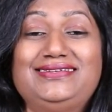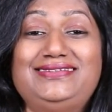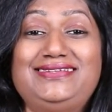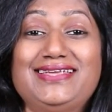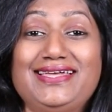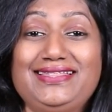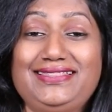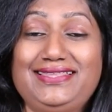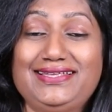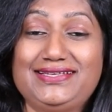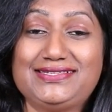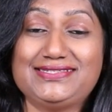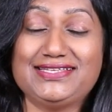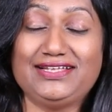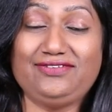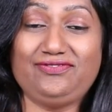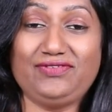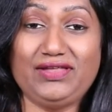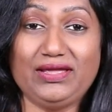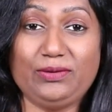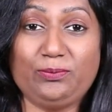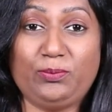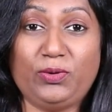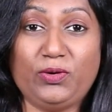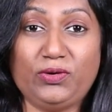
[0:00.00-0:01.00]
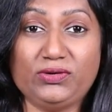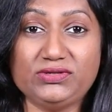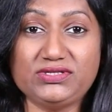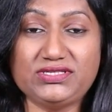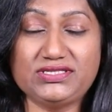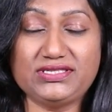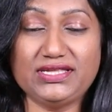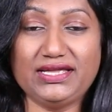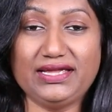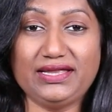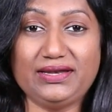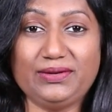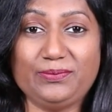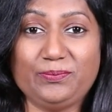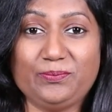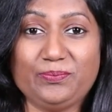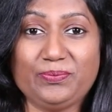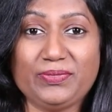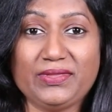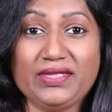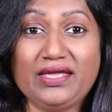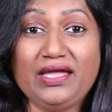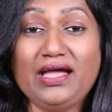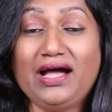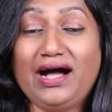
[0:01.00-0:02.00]
death itself, like Paul said,
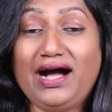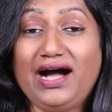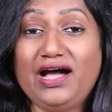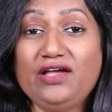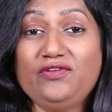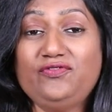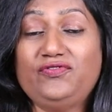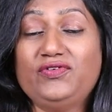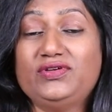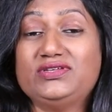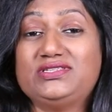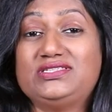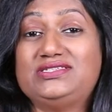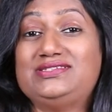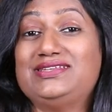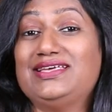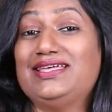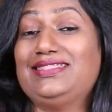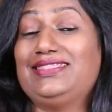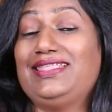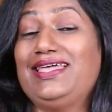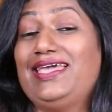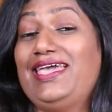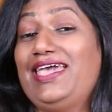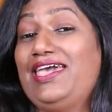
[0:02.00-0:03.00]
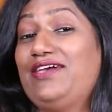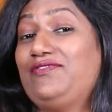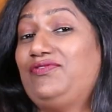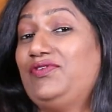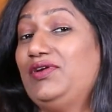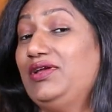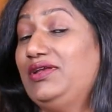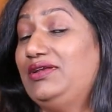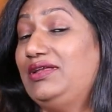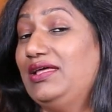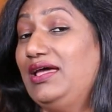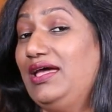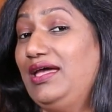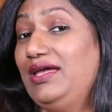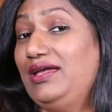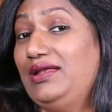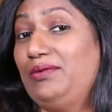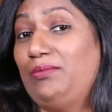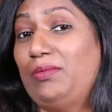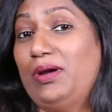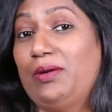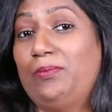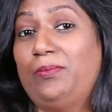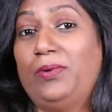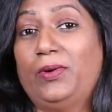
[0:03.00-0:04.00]
I face death every day
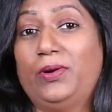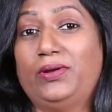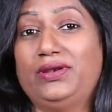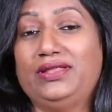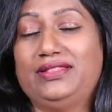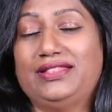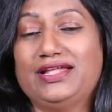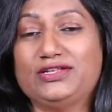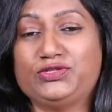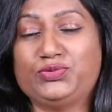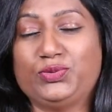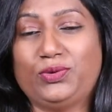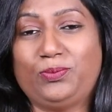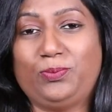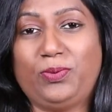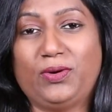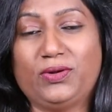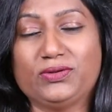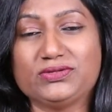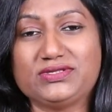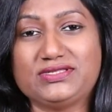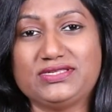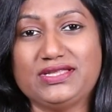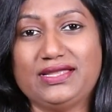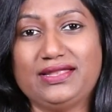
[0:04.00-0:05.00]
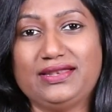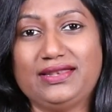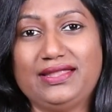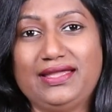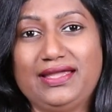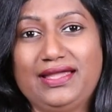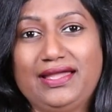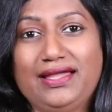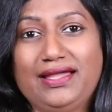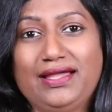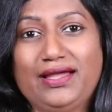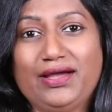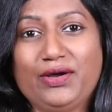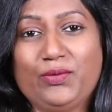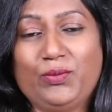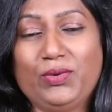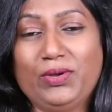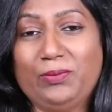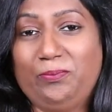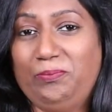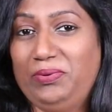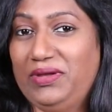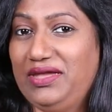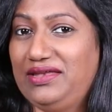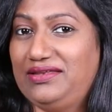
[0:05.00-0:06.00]
in my body. That's what Paul said.
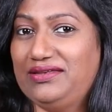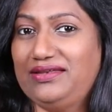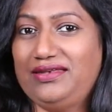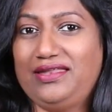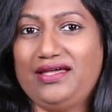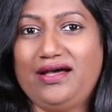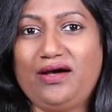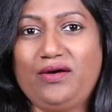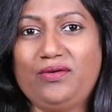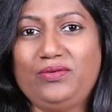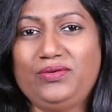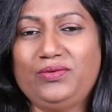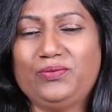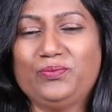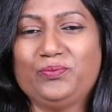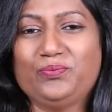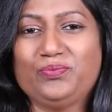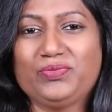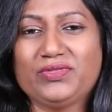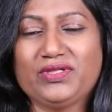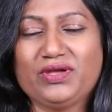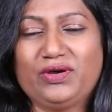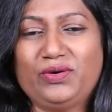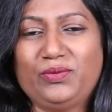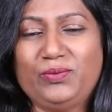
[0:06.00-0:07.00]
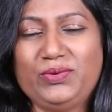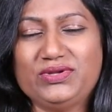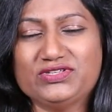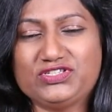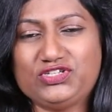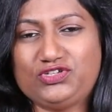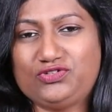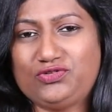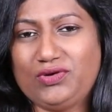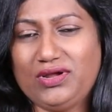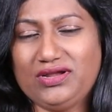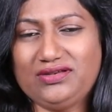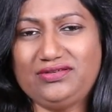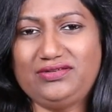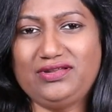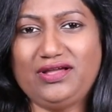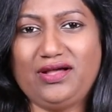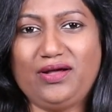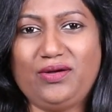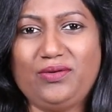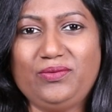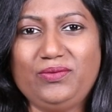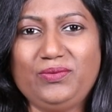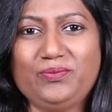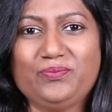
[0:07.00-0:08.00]
We're beaten down, we're struck
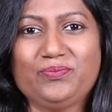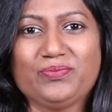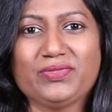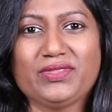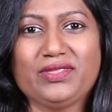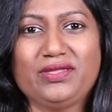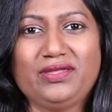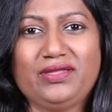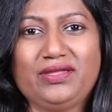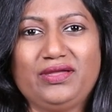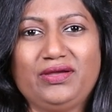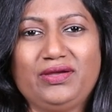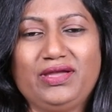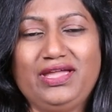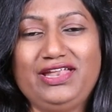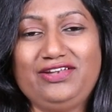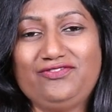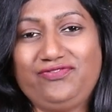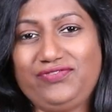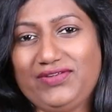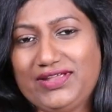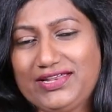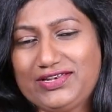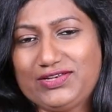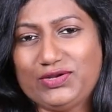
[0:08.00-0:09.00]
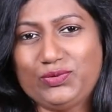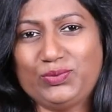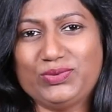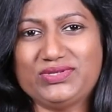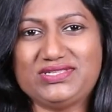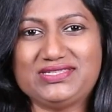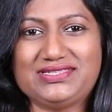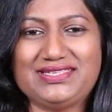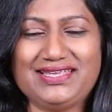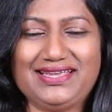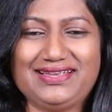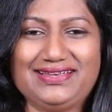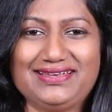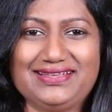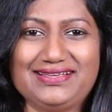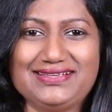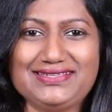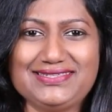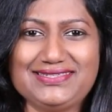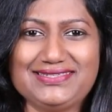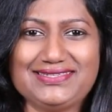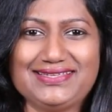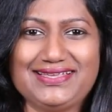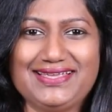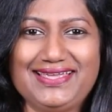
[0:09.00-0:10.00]
down, inflicted with
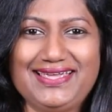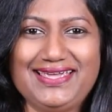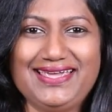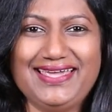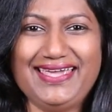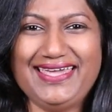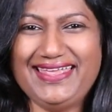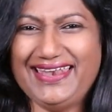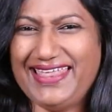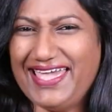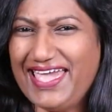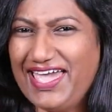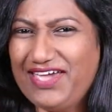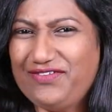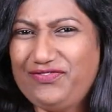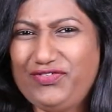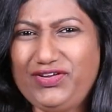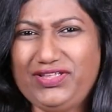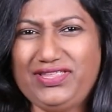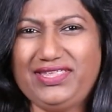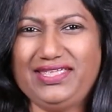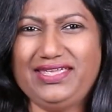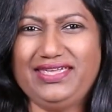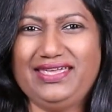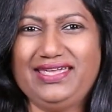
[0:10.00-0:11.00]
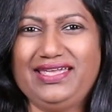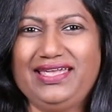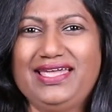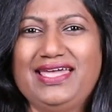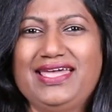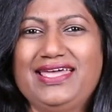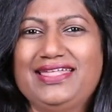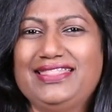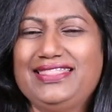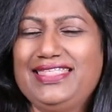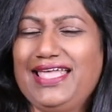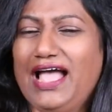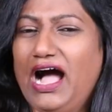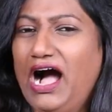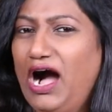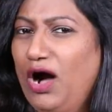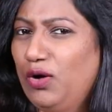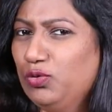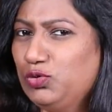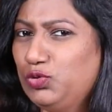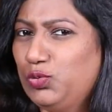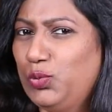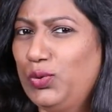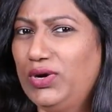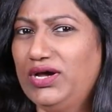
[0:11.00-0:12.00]
sickness. In everything, the
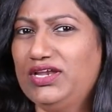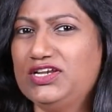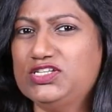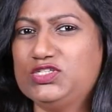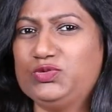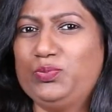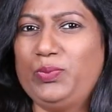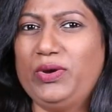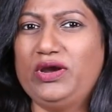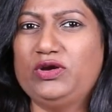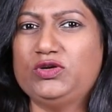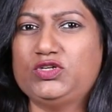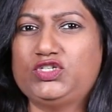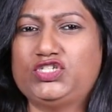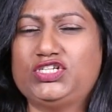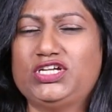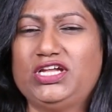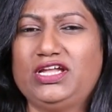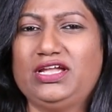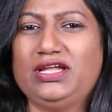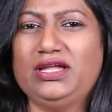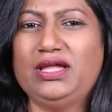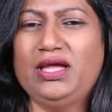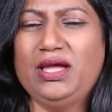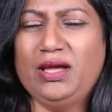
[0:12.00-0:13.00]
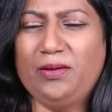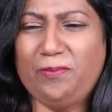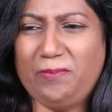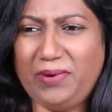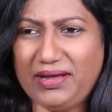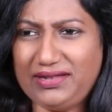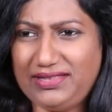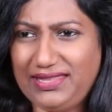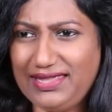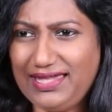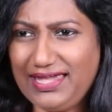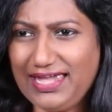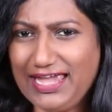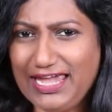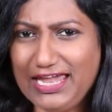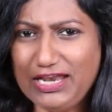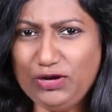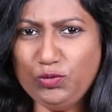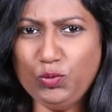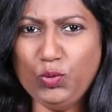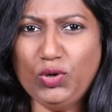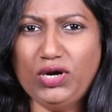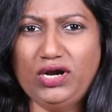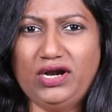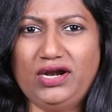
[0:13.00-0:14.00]
outward is perishing, but the
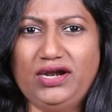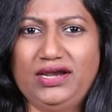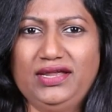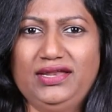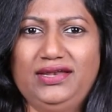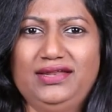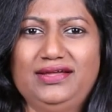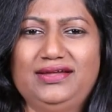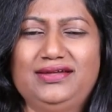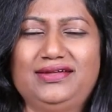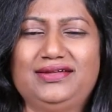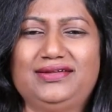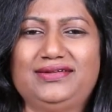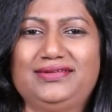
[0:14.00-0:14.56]
inward